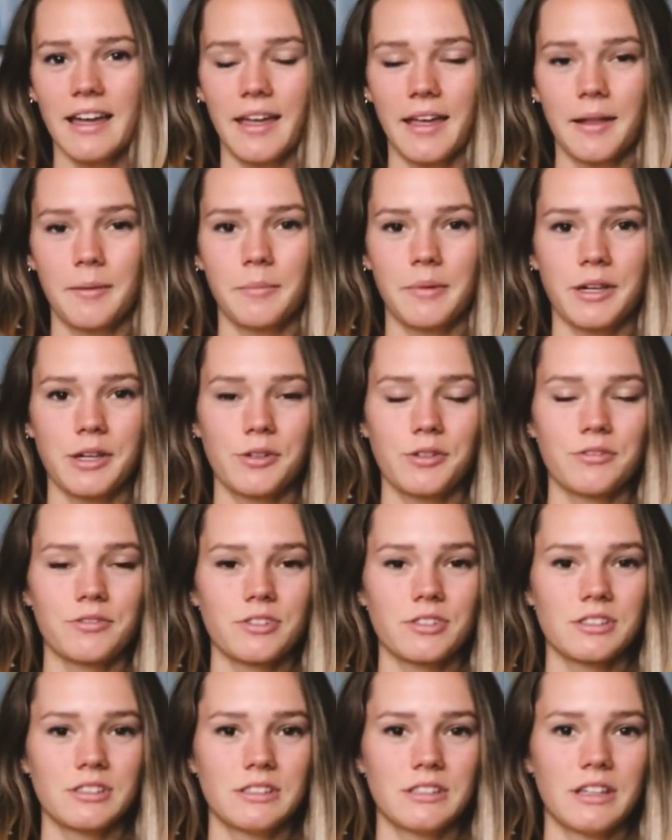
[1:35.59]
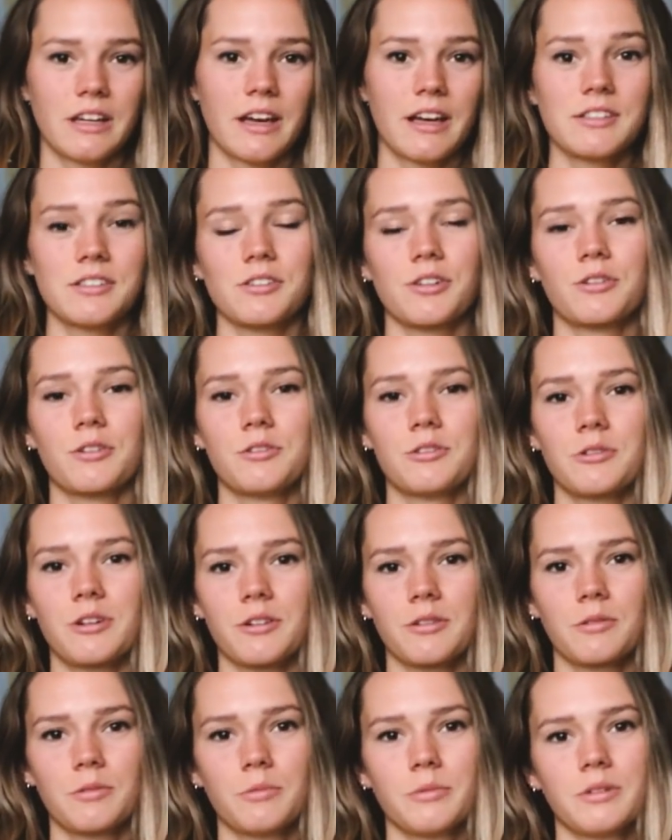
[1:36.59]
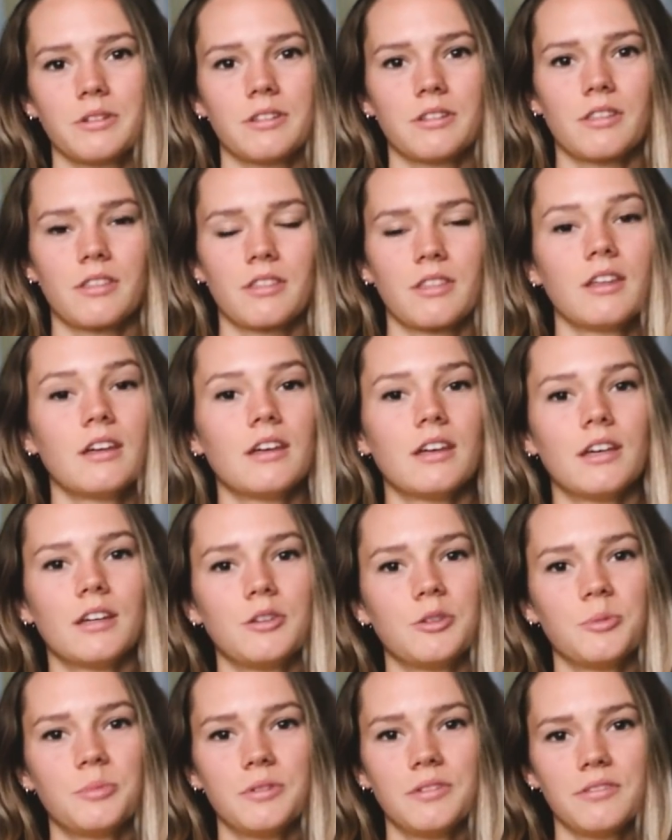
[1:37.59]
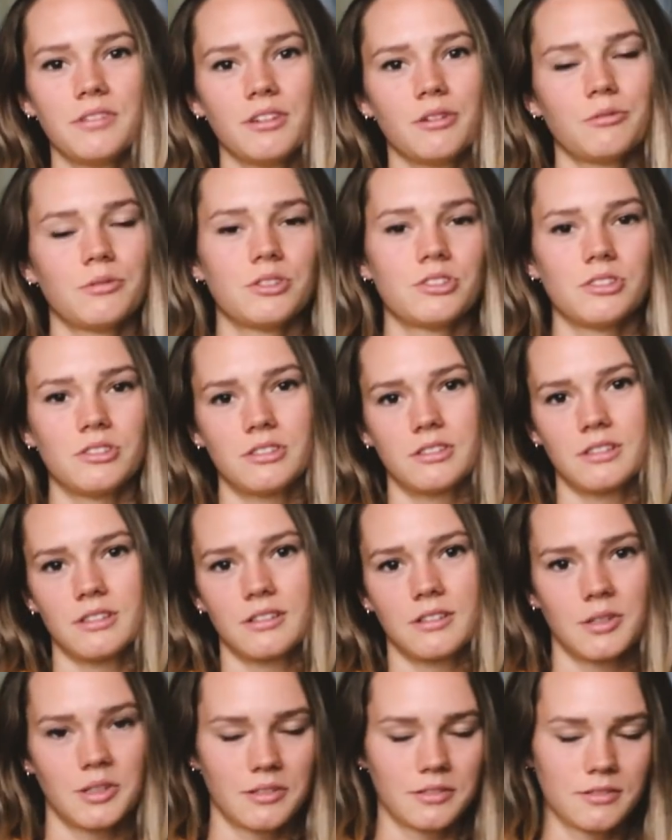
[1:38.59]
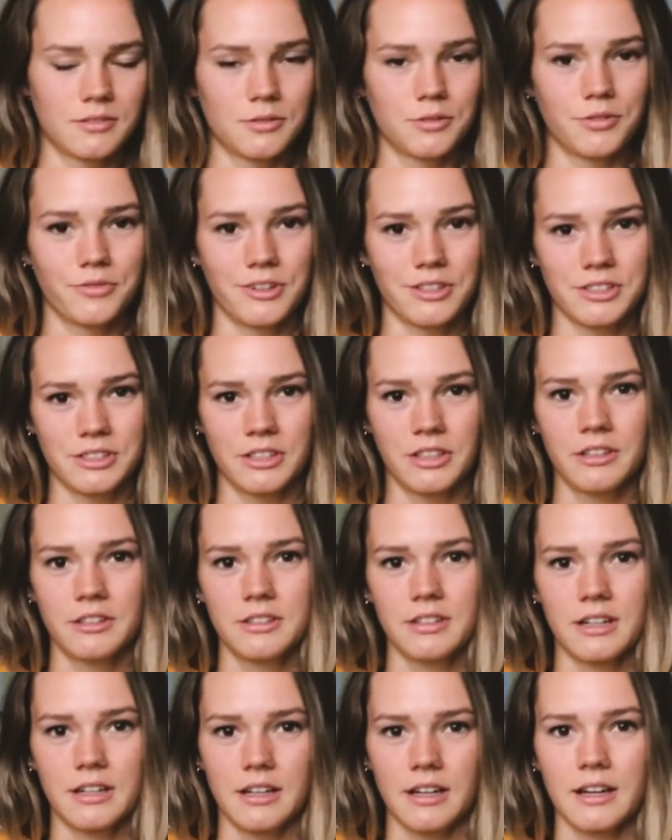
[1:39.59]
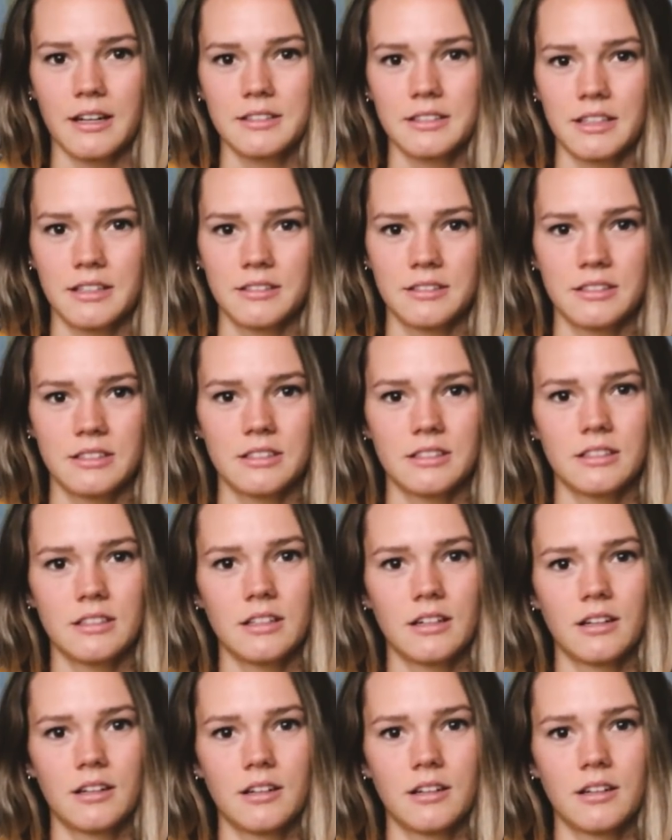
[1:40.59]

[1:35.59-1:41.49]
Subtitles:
and my university has a contract with UPV, which is a university that I attended